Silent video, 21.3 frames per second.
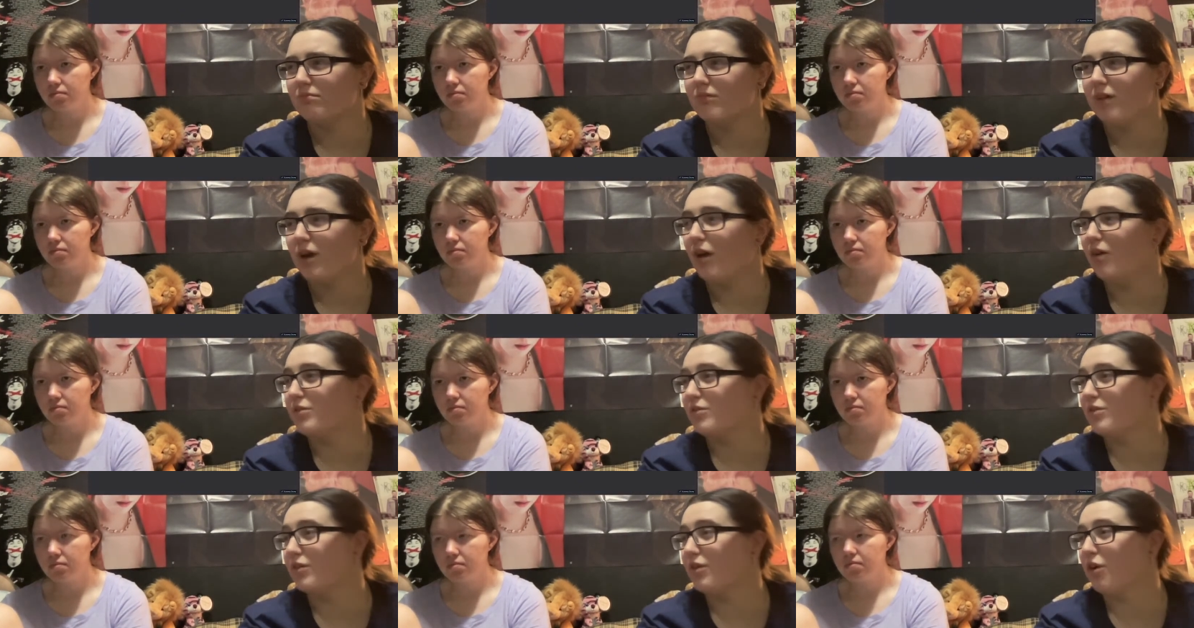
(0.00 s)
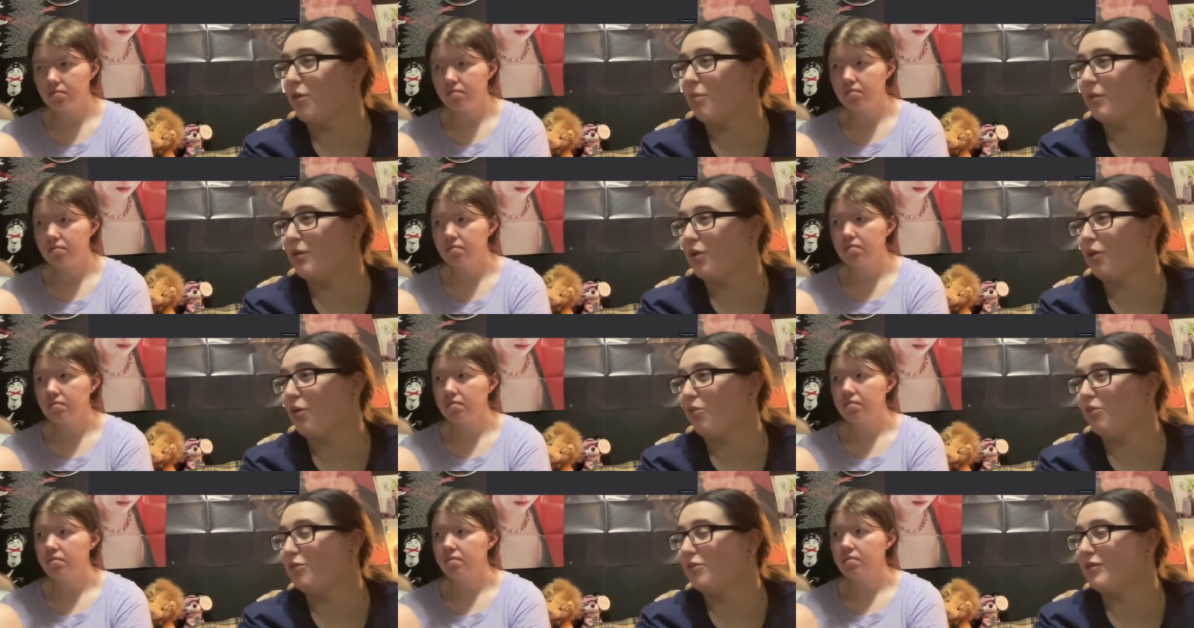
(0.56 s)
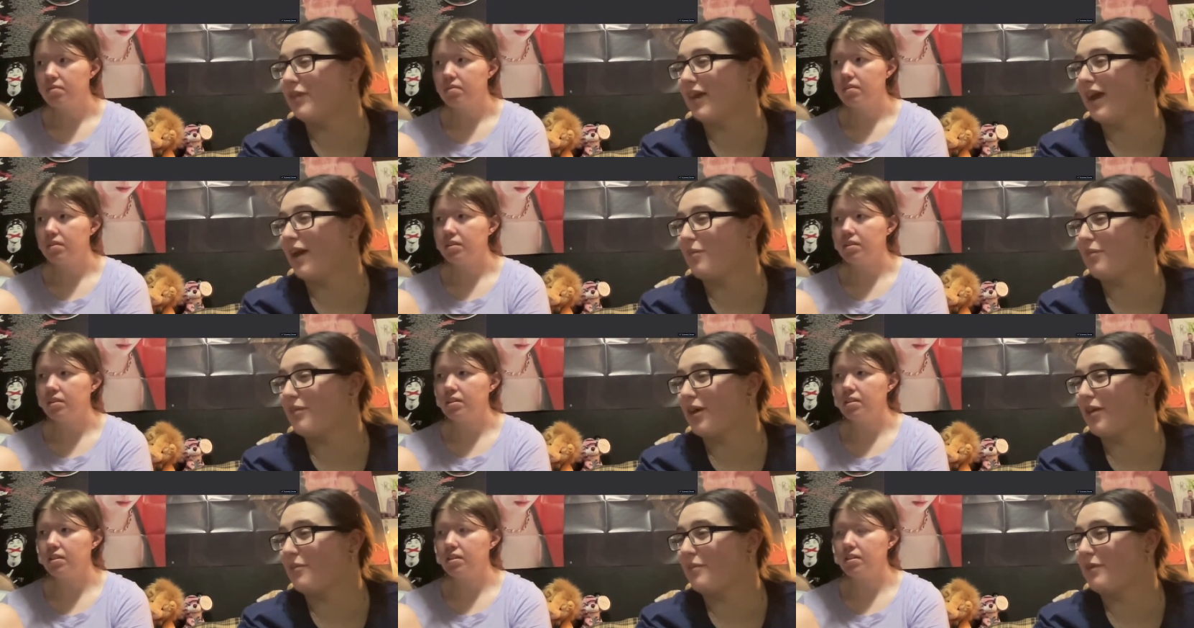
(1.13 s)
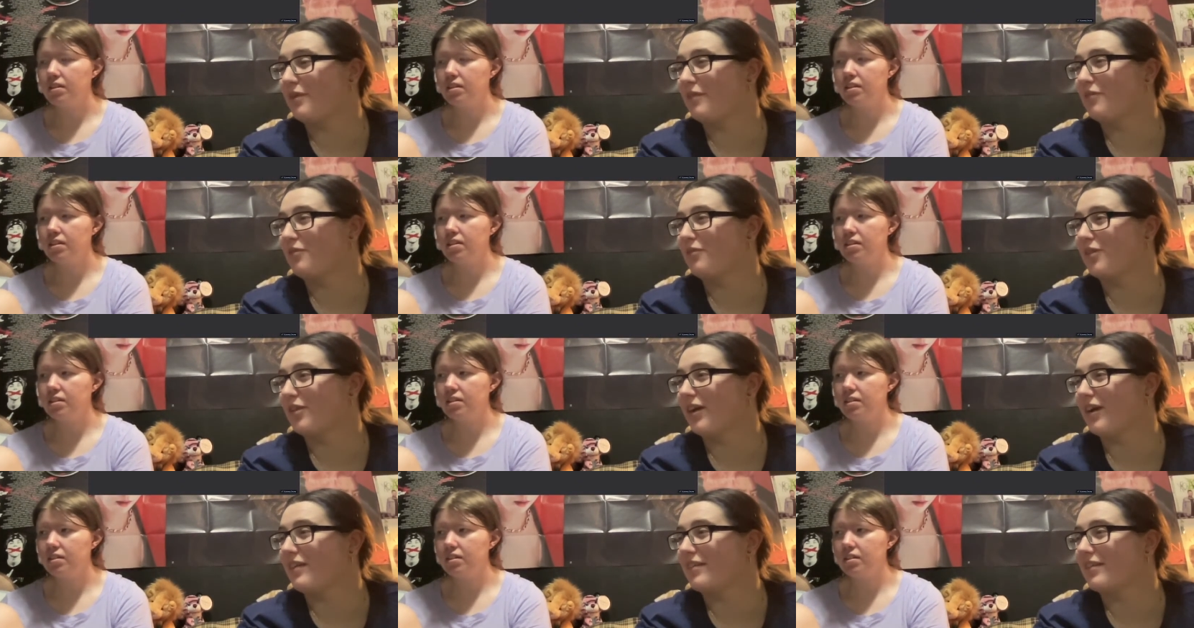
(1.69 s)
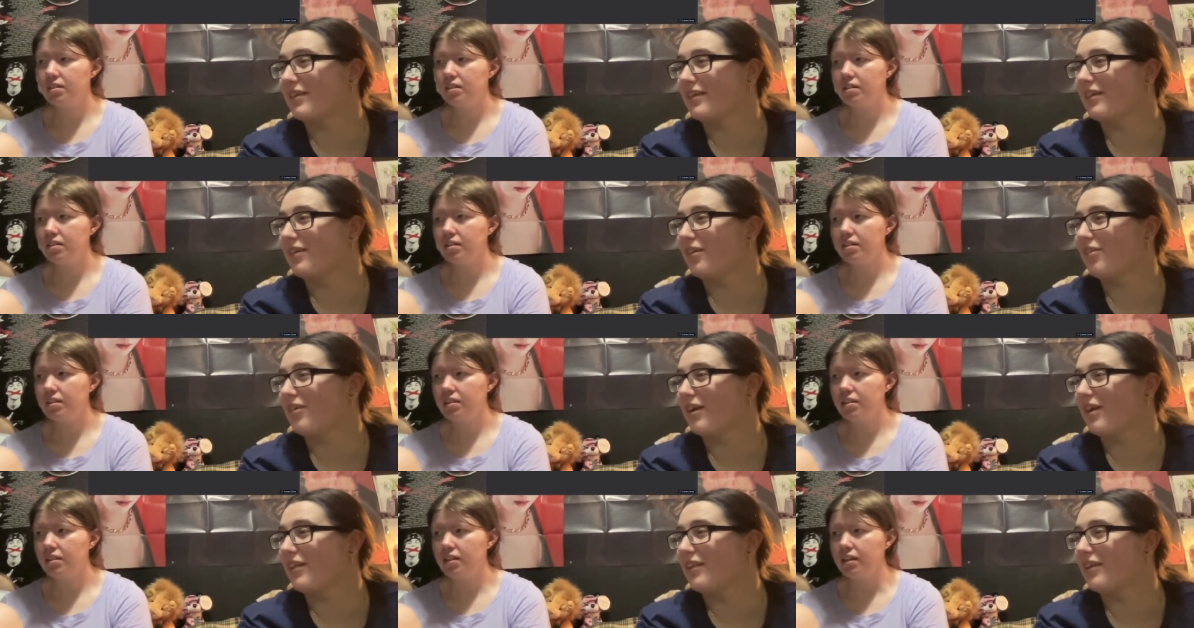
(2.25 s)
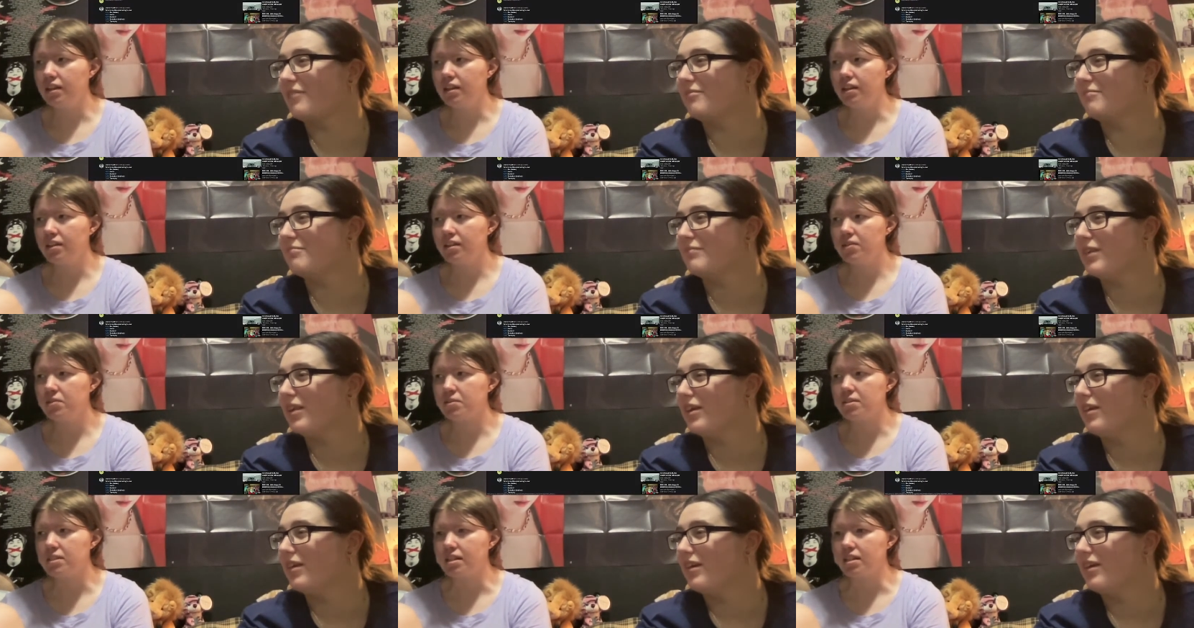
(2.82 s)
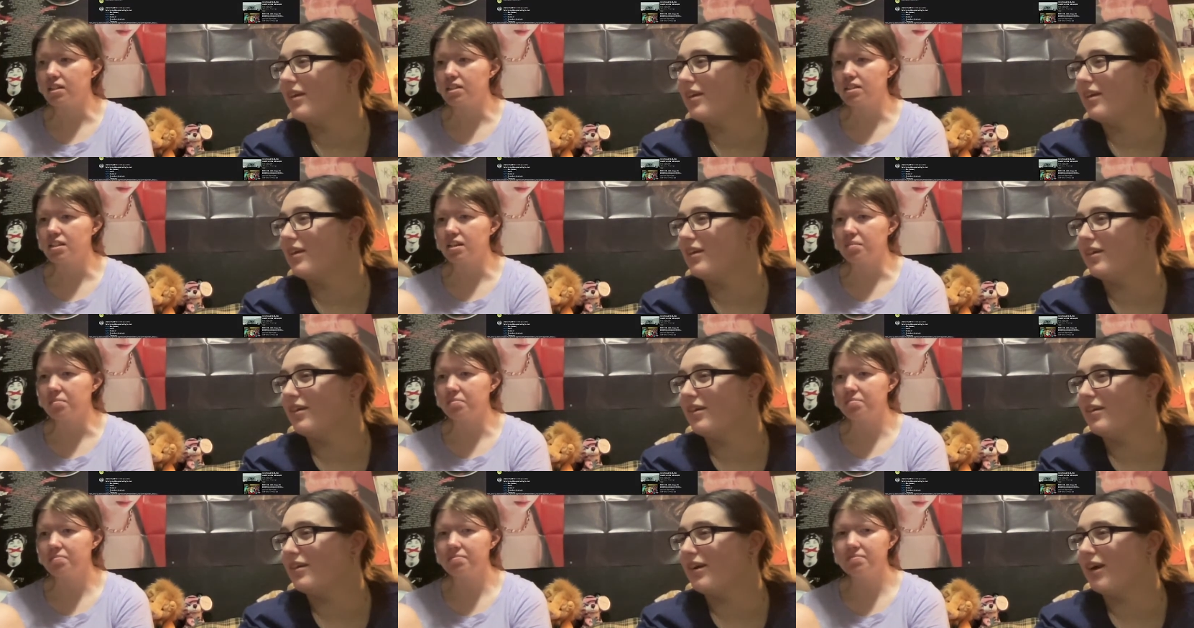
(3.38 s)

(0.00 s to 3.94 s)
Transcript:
Speaker 1: Oh, so it opened a whole new tab without me even realizing it. Okay, then. Yeah, that was kind of dumb.